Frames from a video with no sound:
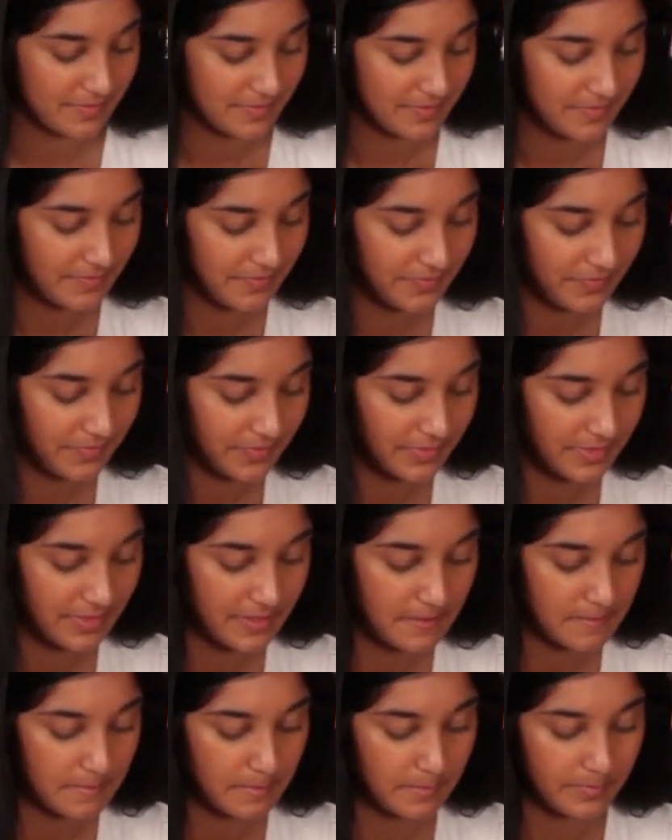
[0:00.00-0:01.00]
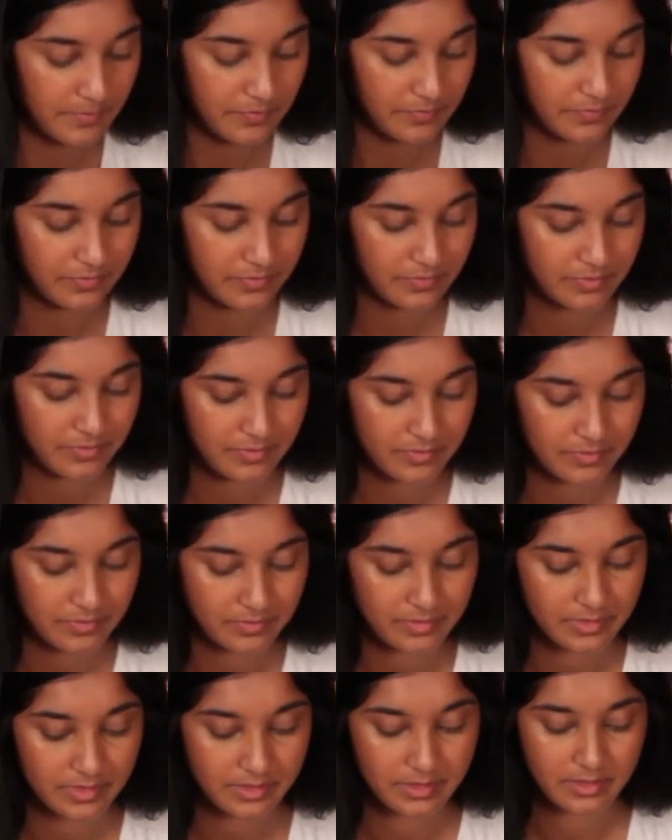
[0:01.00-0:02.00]

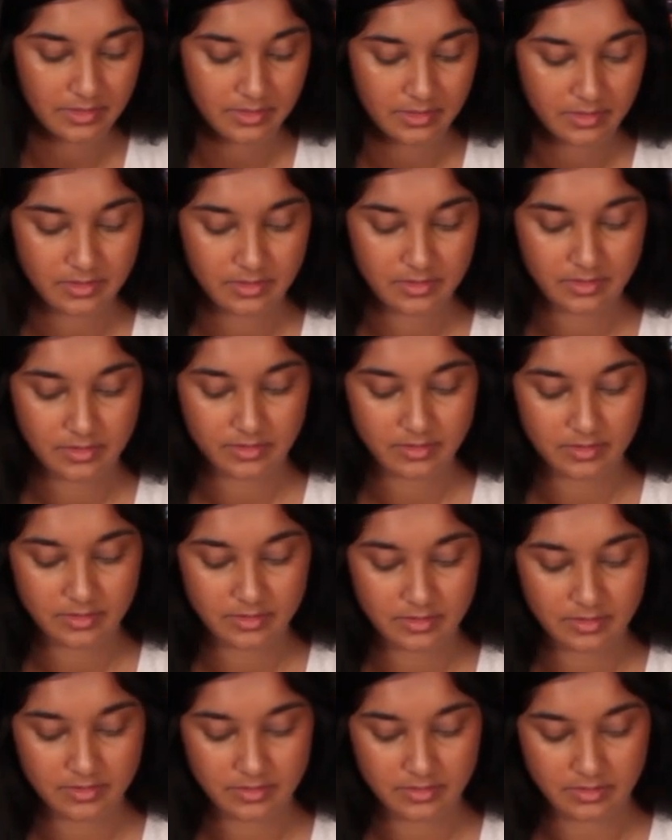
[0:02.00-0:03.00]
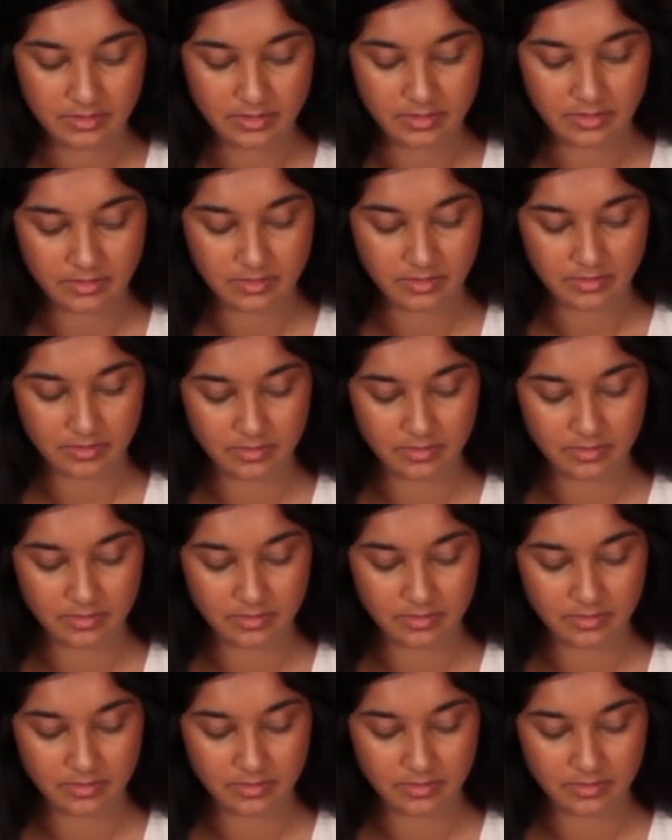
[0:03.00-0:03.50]
(no one is talking)